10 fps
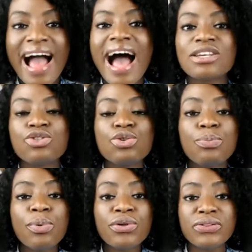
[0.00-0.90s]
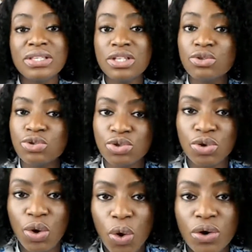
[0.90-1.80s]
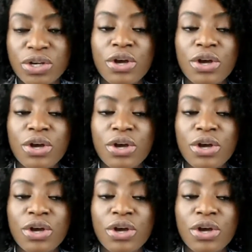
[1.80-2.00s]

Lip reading: as you both yield to God.